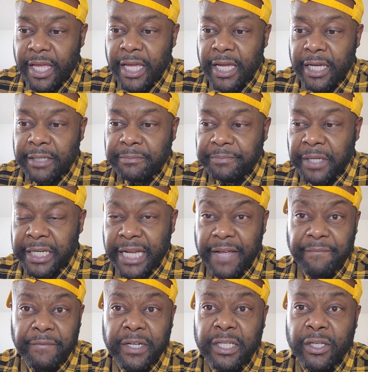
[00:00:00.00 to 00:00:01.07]
And in
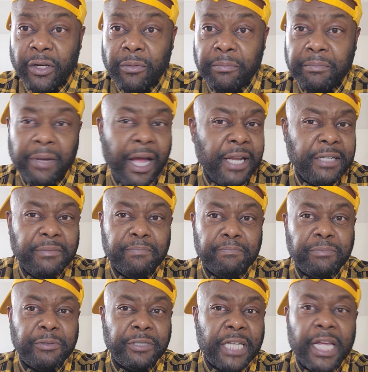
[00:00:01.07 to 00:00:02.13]
that video, I
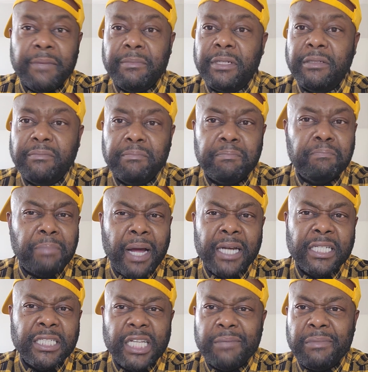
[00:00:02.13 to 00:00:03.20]
didn't shame her,
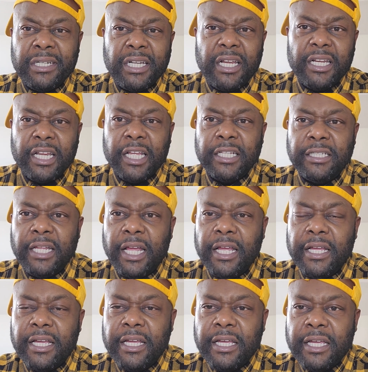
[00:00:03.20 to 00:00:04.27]
body shame her, nothing like that
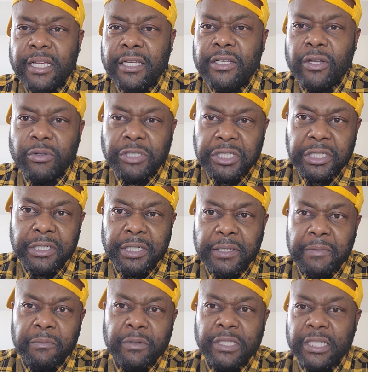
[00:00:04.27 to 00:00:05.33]
you know,
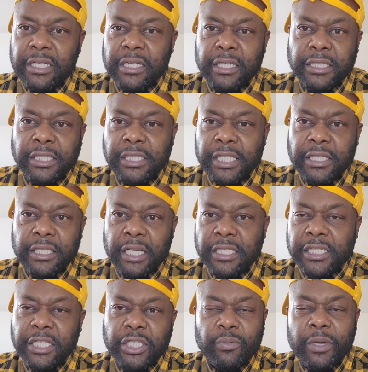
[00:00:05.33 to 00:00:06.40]
she was in a, a
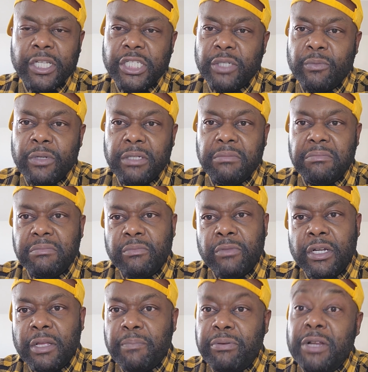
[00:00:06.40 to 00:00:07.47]
situation with,
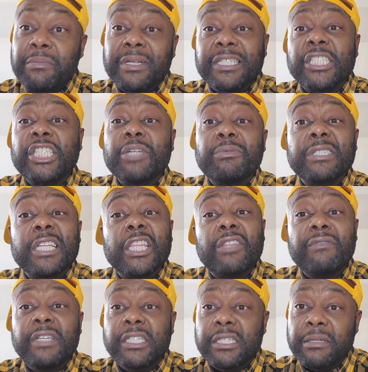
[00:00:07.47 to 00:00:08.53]
with pretty much she was in a
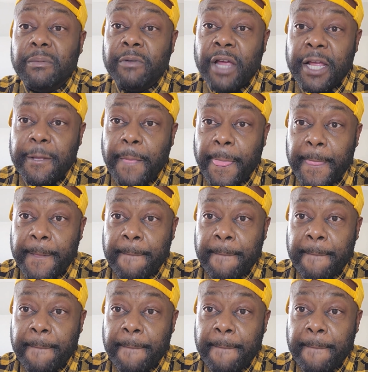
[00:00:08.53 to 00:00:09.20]
threesome, right?